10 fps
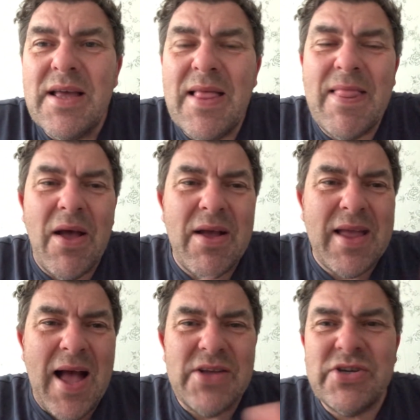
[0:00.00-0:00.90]
that
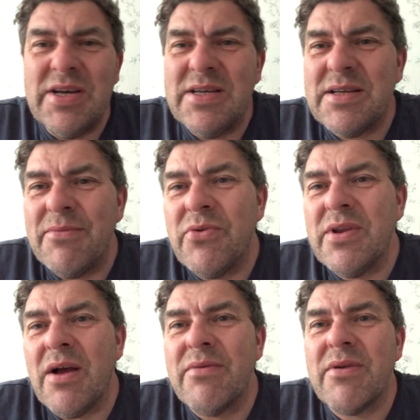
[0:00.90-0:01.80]
catches. I
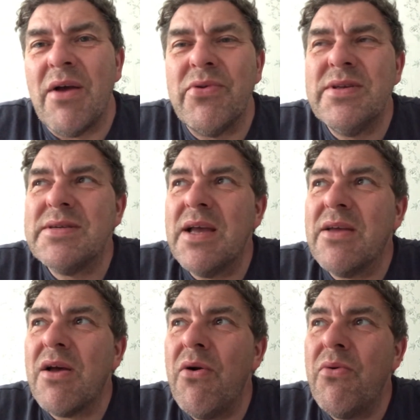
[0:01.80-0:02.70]
wouldn't say
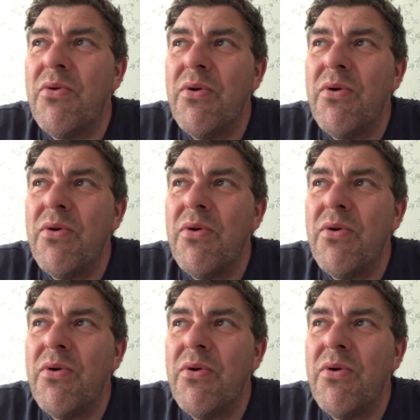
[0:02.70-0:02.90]
go